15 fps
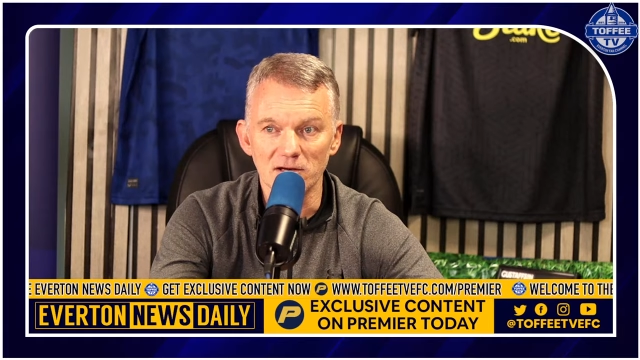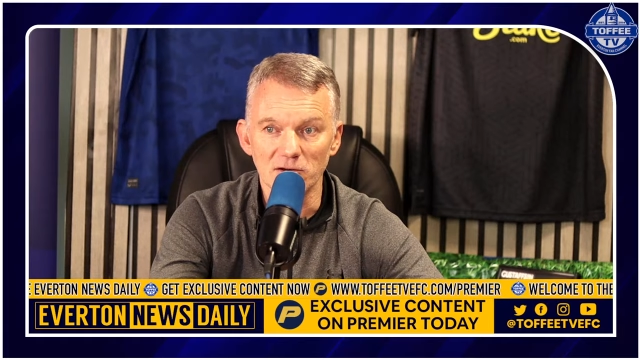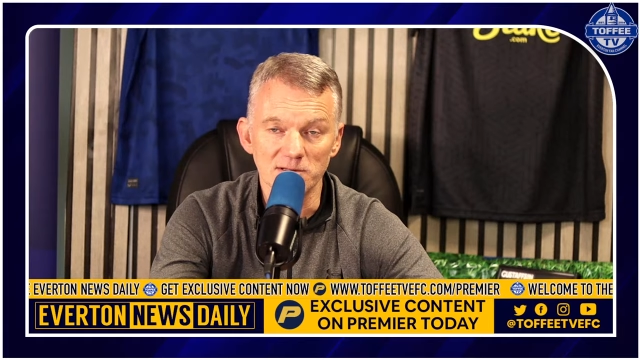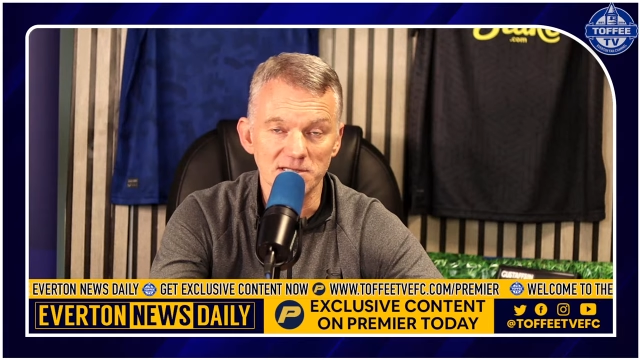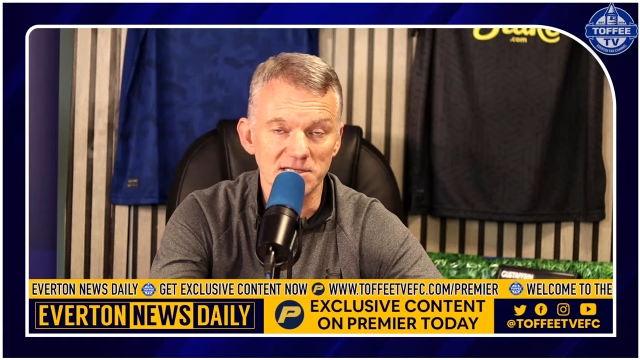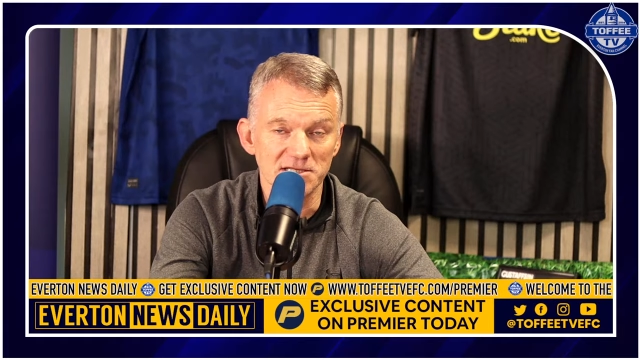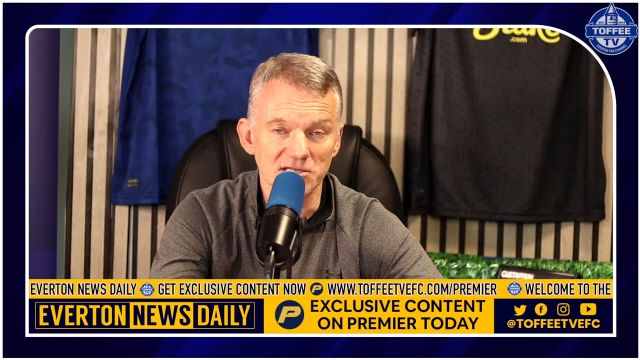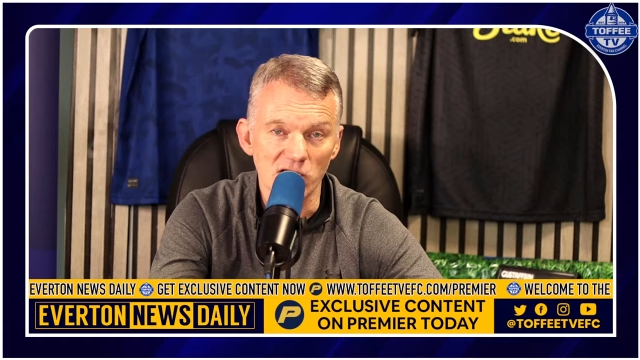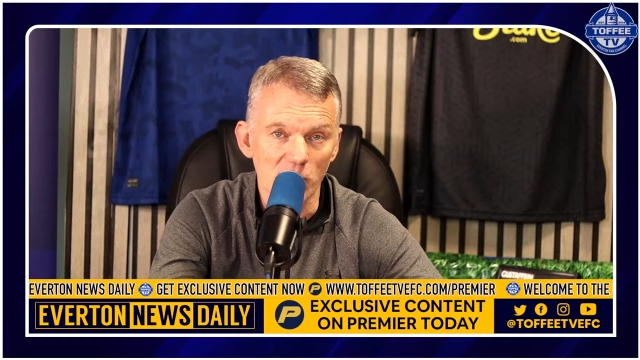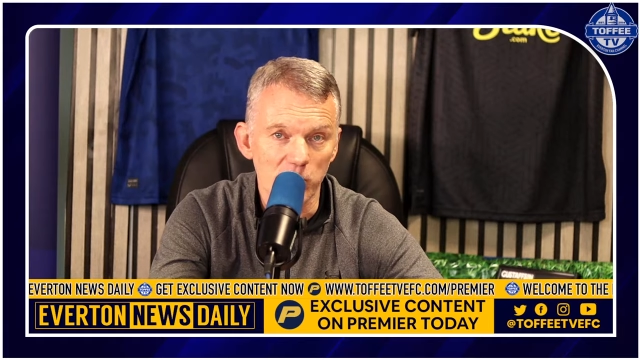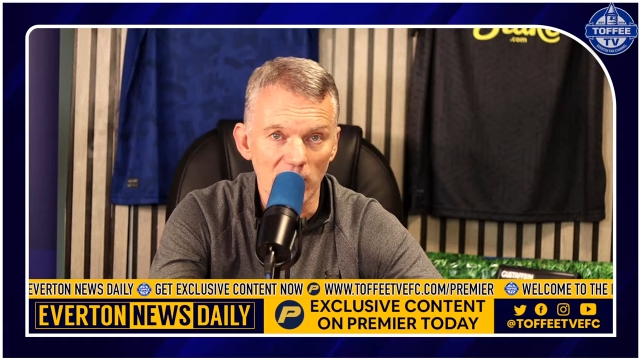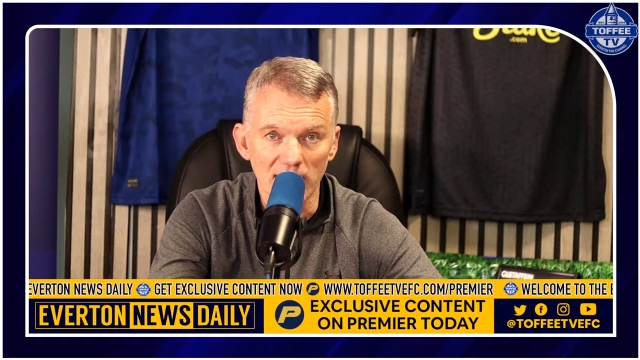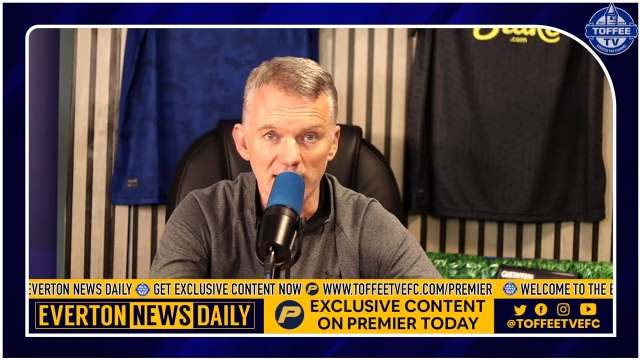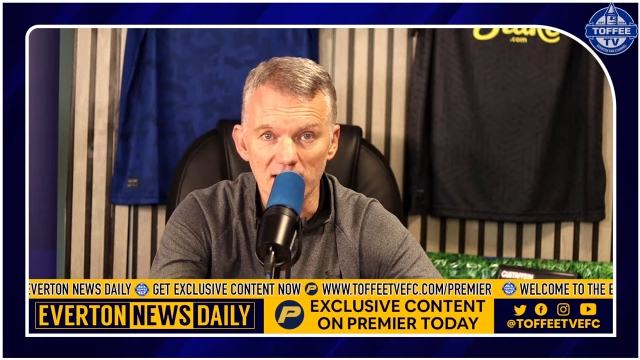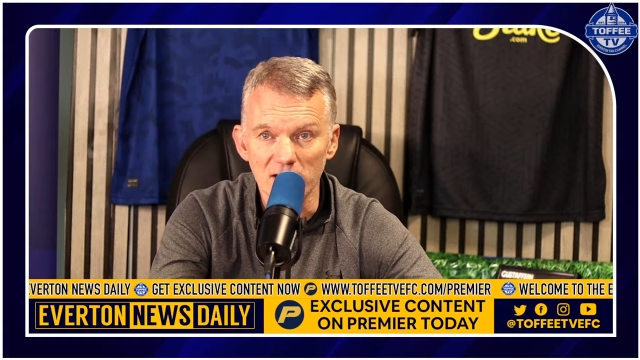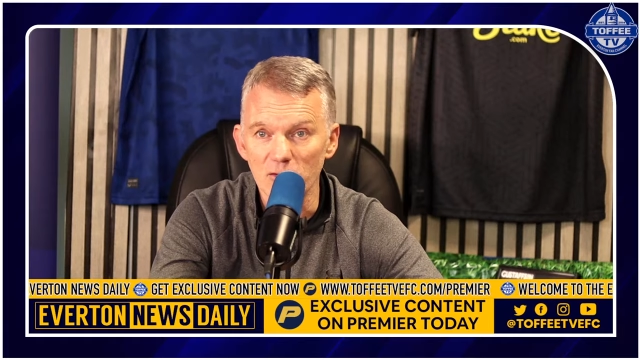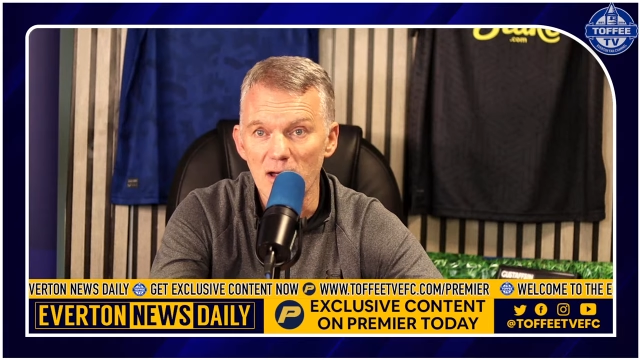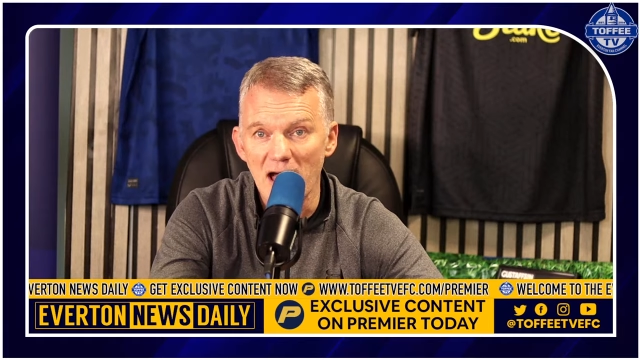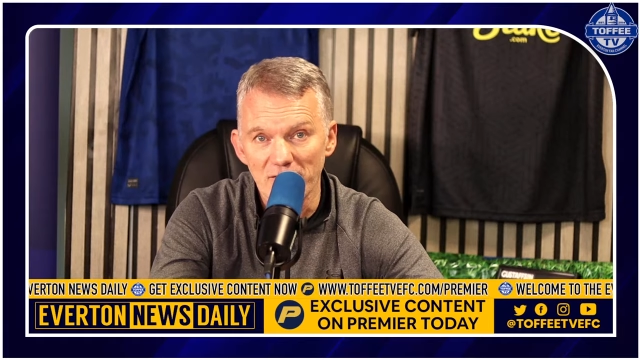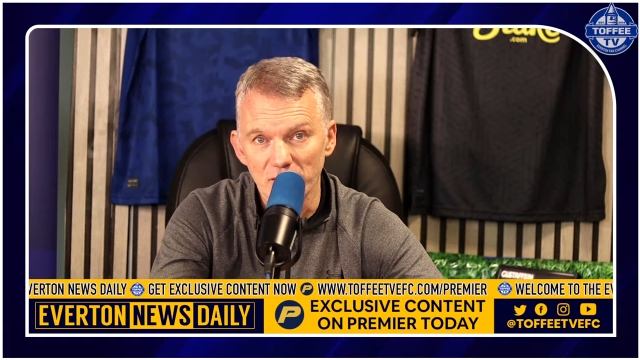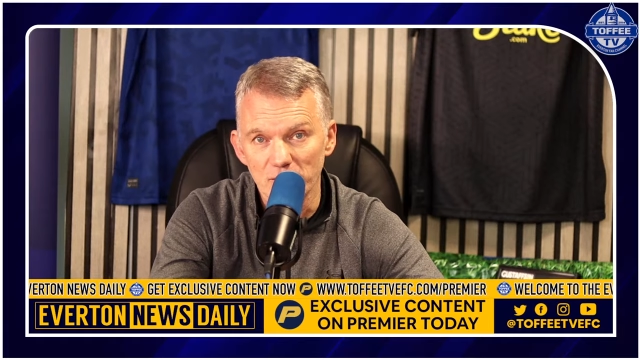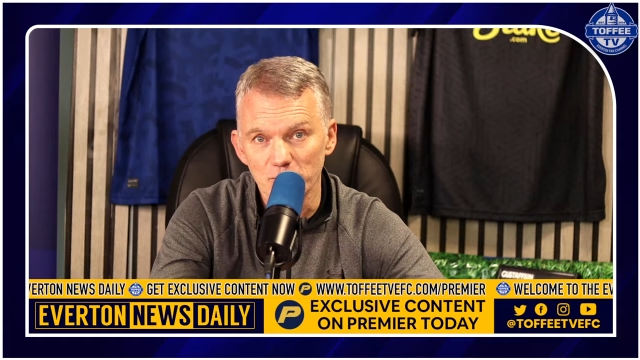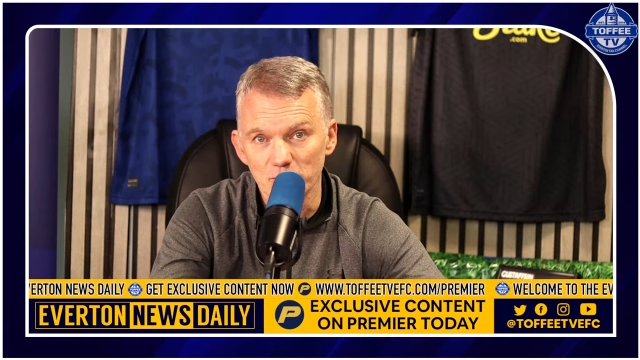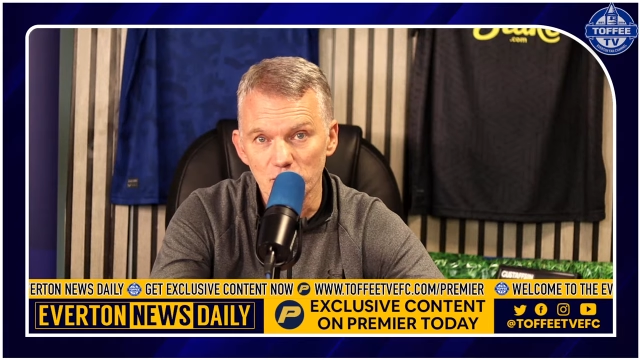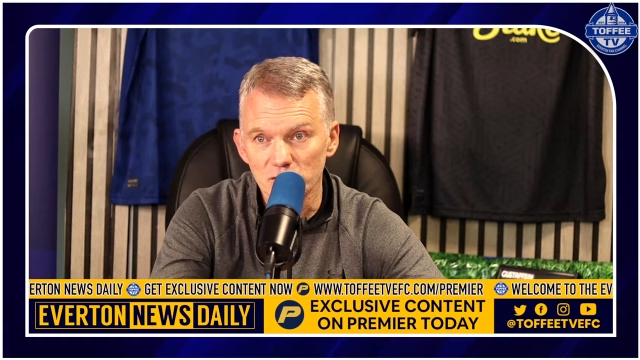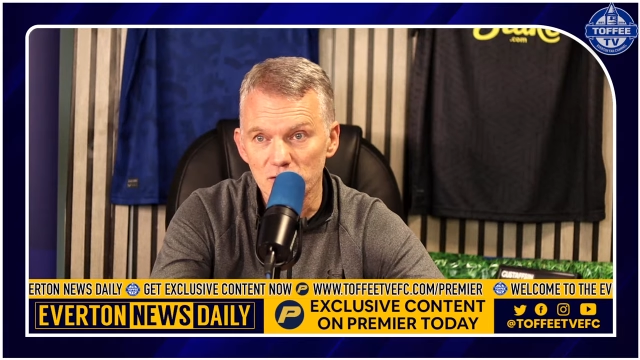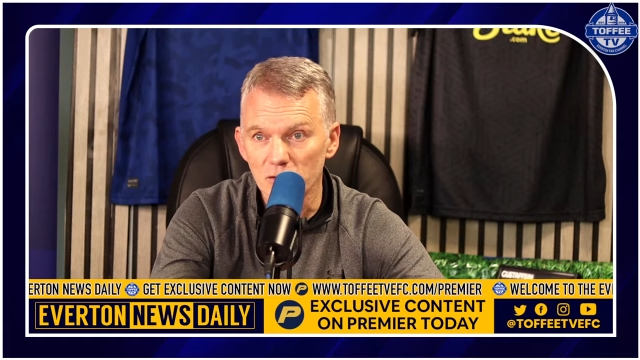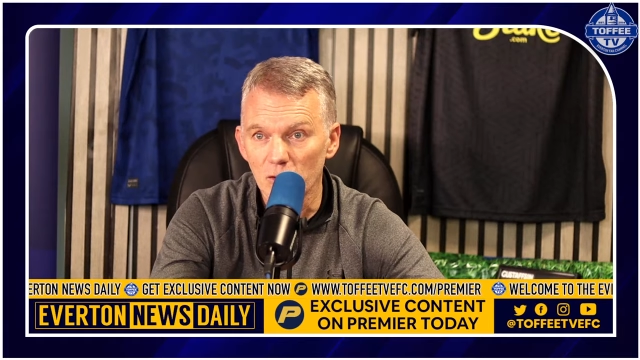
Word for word: who is a top player who Everton would